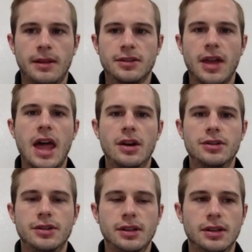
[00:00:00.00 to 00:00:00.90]
mental
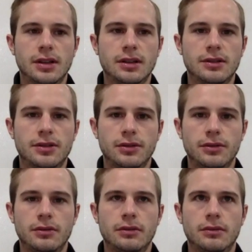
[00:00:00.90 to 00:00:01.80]
energy
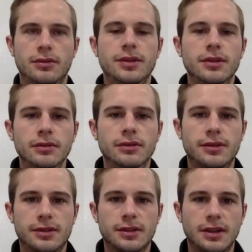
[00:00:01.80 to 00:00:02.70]
to
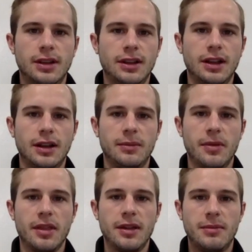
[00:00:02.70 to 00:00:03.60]
reduce the
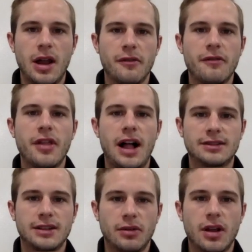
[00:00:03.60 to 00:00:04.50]
amount of
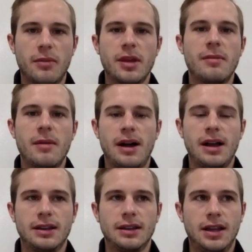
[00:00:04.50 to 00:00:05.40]
thoughts that were coming in my
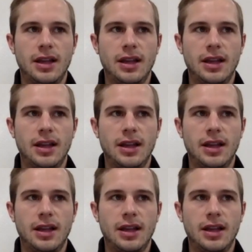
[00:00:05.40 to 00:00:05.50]
mind.